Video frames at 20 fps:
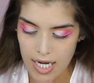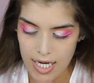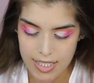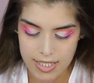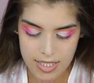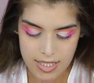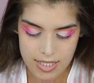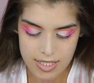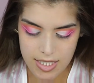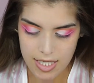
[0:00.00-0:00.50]
I
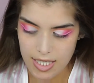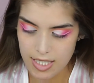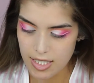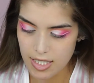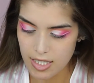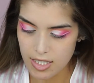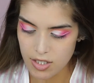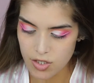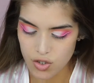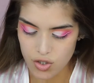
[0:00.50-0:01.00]

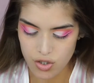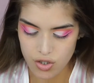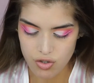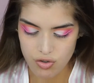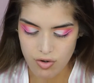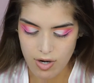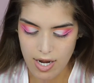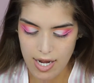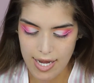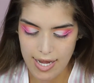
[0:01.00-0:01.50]
decided to
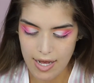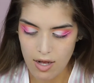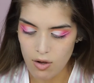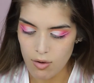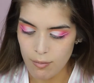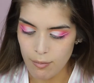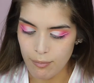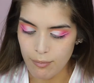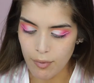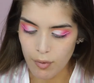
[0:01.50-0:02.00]
try
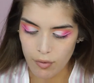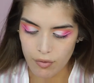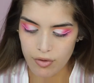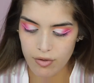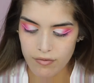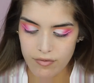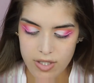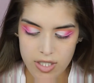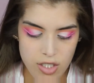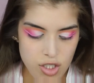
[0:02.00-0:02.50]
out
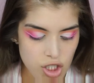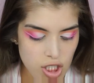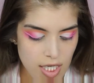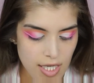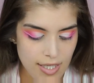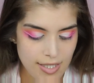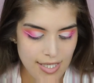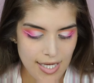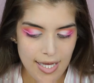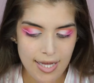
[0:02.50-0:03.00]
both of these
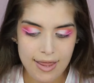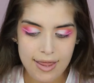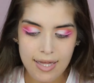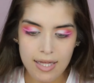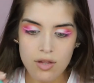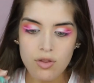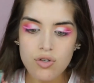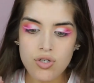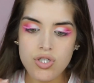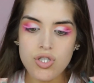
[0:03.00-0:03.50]
shades. I
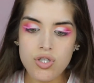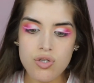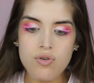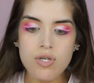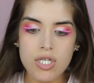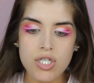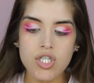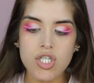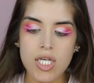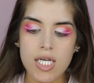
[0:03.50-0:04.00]
think there's
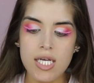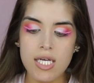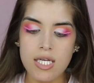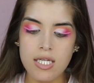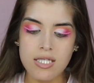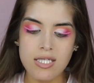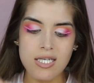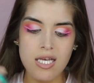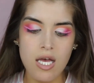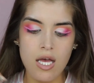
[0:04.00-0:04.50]
3
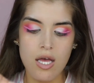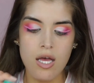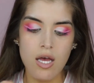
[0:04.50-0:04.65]
shades.